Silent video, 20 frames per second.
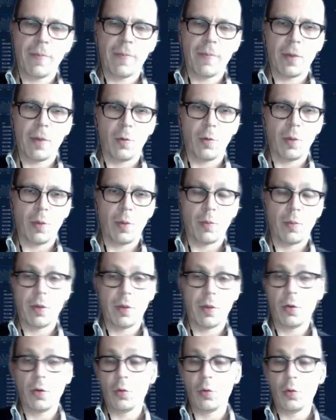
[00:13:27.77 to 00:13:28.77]
or
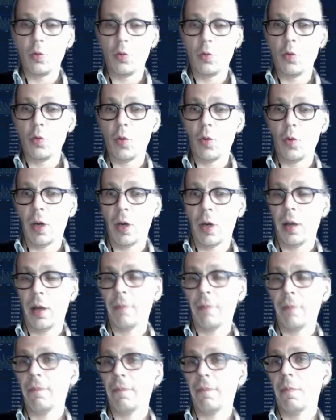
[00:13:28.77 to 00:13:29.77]
members who are
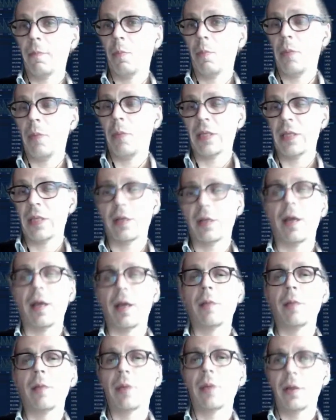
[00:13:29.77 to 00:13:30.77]
basically
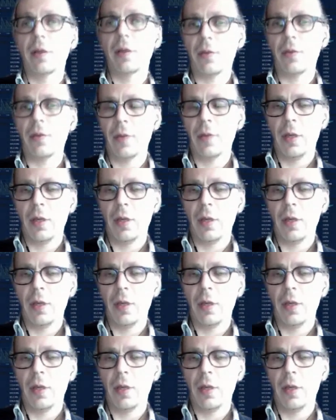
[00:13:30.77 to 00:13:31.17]
helping us